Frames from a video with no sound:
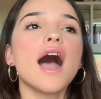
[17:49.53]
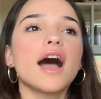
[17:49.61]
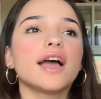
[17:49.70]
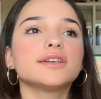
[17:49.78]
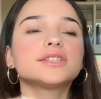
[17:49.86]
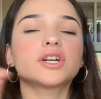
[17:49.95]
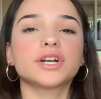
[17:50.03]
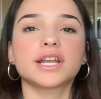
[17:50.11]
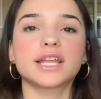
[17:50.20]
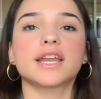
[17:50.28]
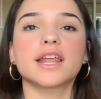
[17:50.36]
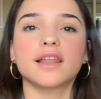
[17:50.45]
I
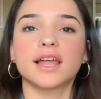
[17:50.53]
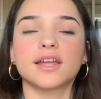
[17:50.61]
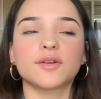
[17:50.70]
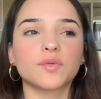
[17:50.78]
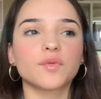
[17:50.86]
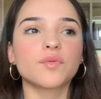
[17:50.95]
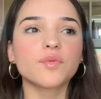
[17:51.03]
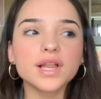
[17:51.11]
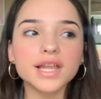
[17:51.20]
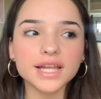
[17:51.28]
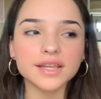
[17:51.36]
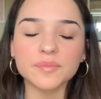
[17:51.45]
started getting, like,
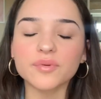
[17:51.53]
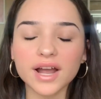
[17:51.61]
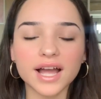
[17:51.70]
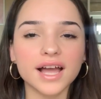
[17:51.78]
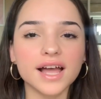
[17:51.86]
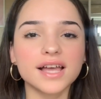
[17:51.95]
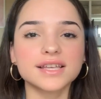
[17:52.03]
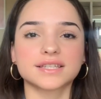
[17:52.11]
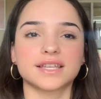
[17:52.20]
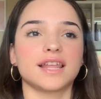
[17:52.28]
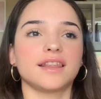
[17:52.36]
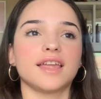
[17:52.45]
really depressed
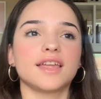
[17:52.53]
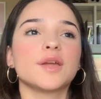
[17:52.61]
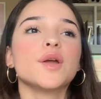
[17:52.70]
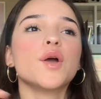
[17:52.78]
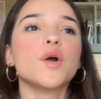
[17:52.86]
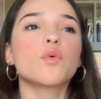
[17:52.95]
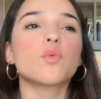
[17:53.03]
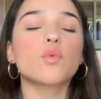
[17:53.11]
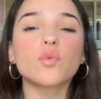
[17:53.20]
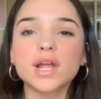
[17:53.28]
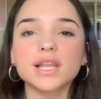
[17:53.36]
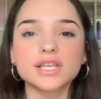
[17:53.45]
and, like,
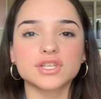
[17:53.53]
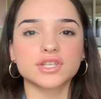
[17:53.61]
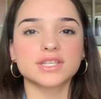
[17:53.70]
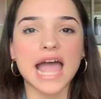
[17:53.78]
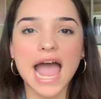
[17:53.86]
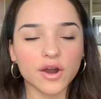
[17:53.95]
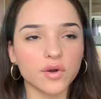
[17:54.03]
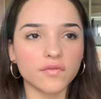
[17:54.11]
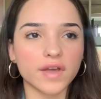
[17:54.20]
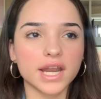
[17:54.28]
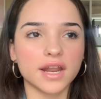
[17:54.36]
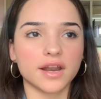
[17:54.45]
really just
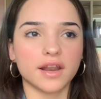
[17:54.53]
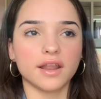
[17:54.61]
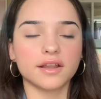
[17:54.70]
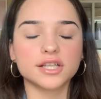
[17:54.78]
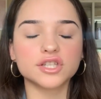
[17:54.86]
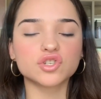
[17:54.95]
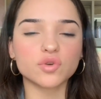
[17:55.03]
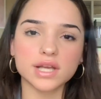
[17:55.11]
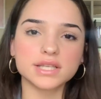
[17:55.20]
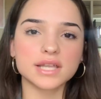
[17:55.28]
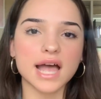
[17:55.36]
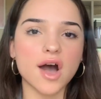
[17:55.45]
aggravated and, like,
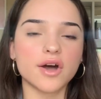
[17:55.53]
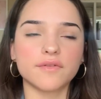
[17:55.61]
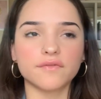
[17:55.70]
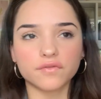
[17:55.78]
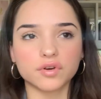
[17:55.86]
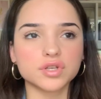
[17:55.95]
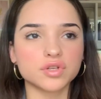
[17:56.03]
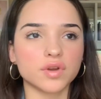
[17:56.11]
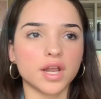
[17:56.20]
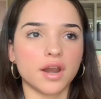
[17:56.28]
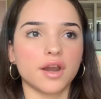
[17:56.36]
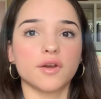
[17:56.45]
stressed out and frustrated.